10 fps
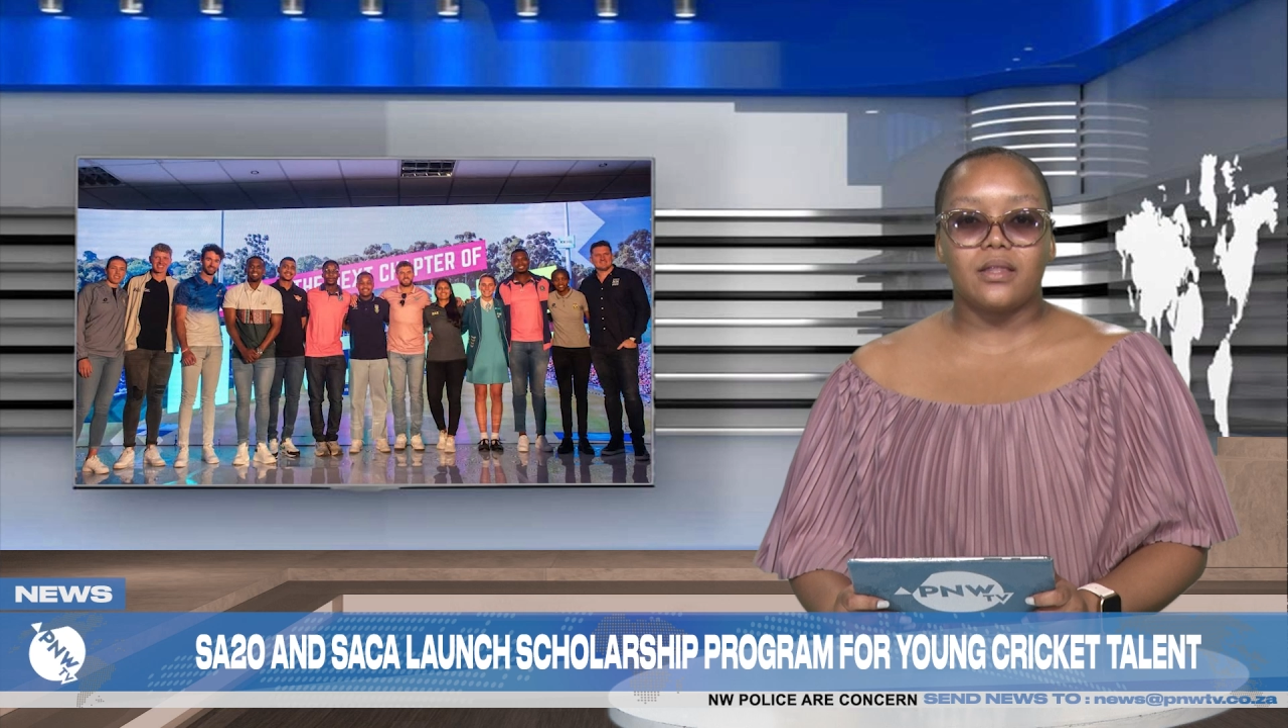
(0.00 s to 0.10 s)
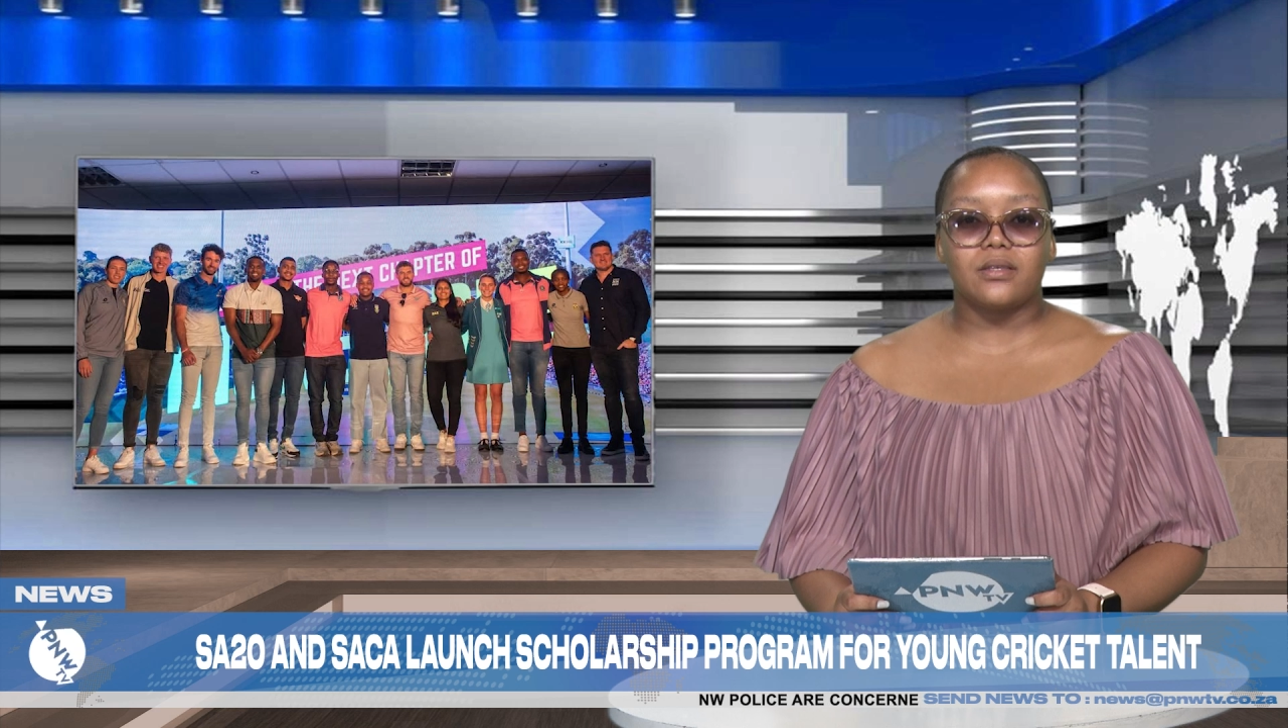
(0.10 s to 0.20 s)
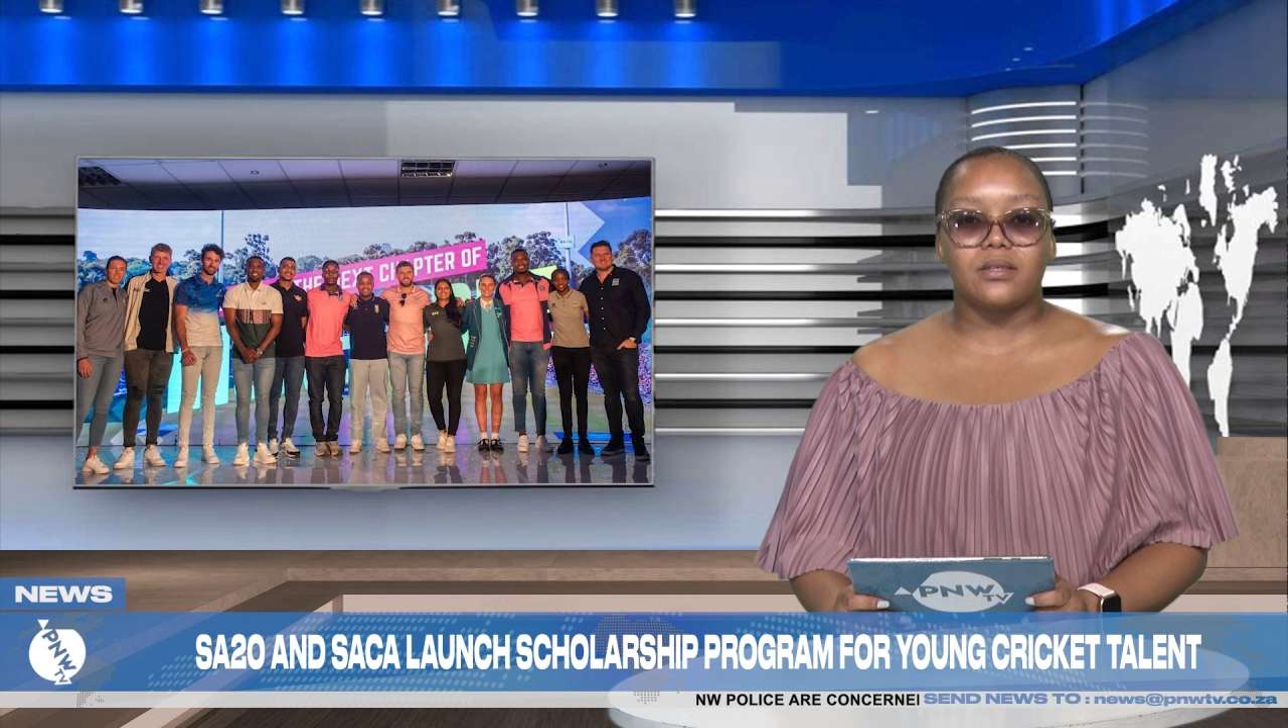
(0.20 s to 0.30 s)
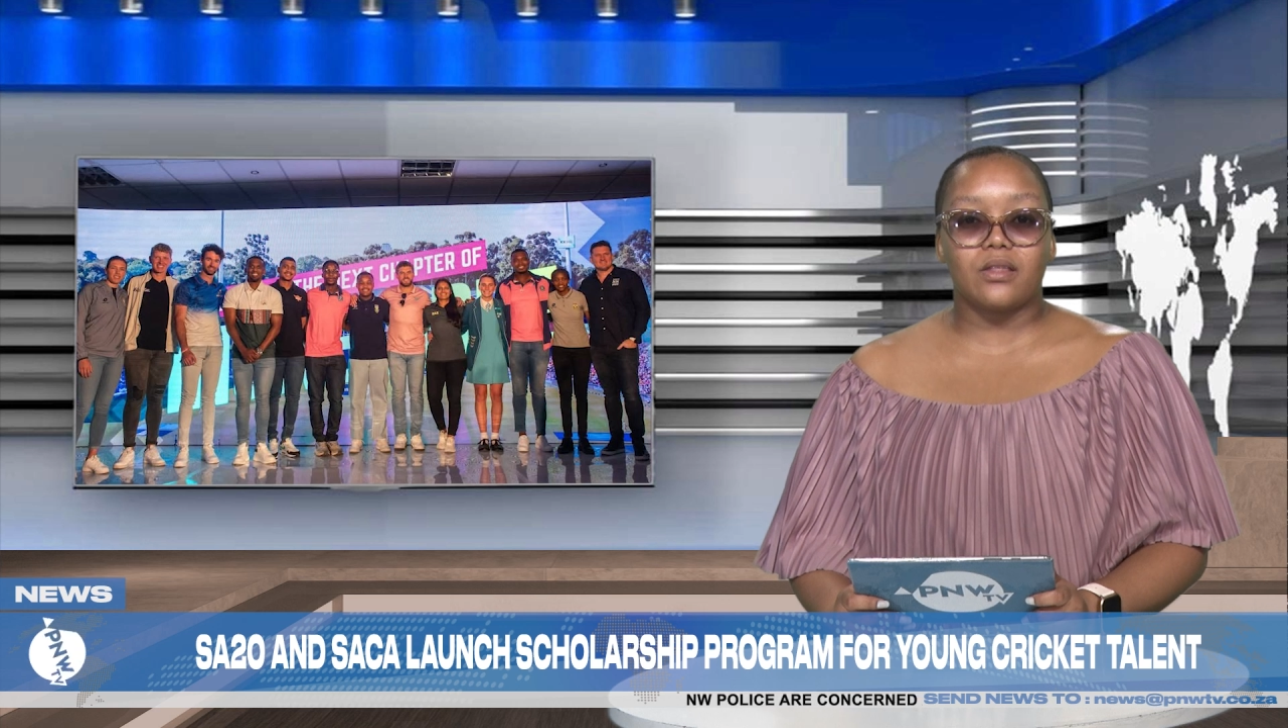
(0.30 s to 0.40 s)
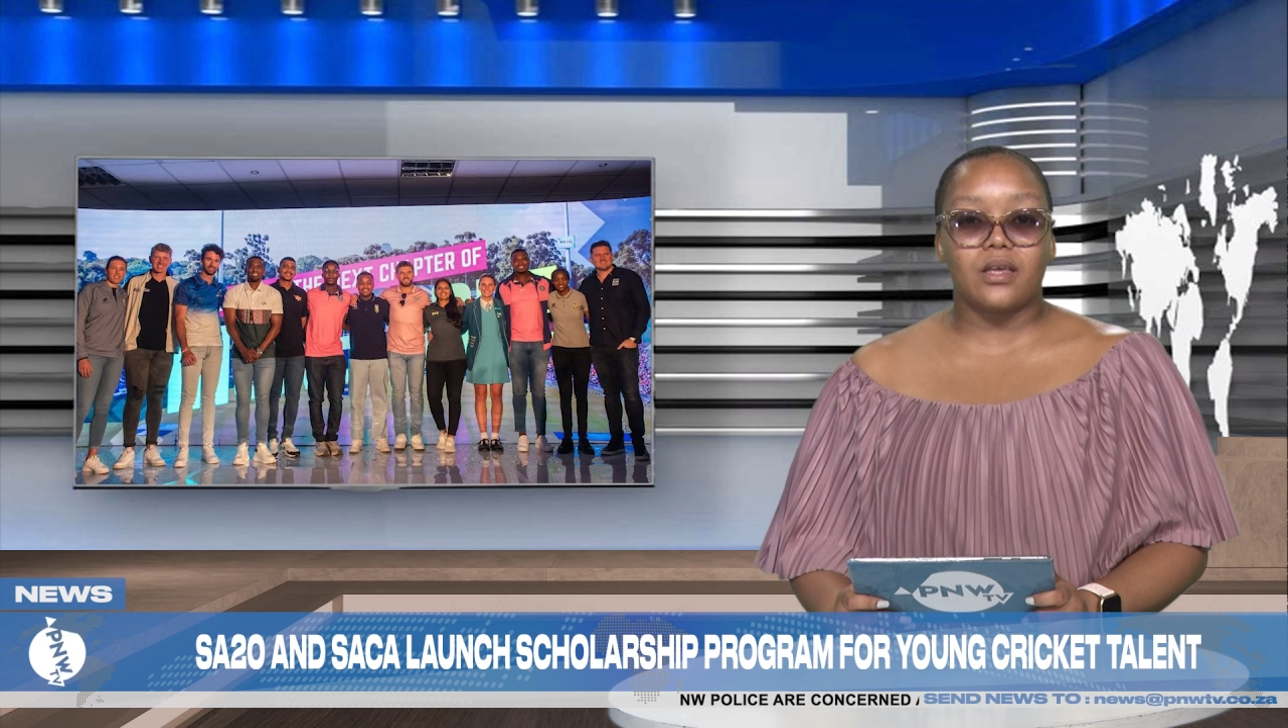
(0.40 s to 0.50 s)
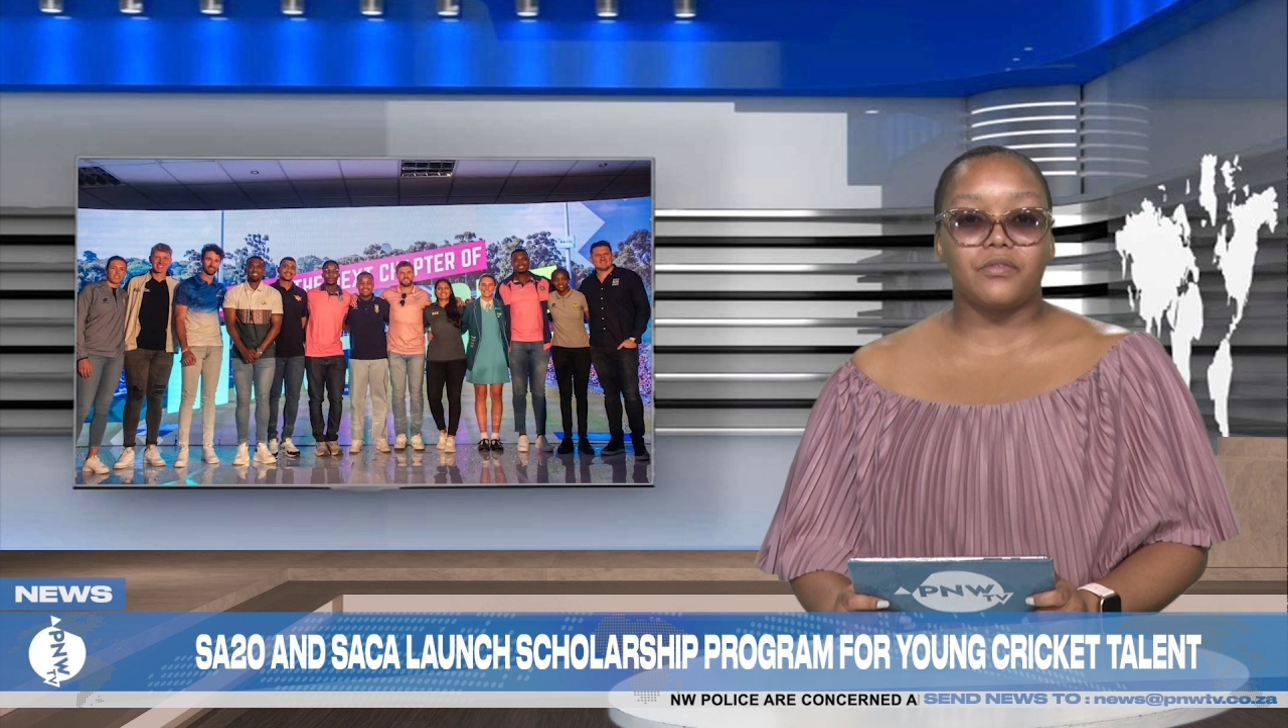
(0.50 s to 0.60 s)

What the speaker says: and the South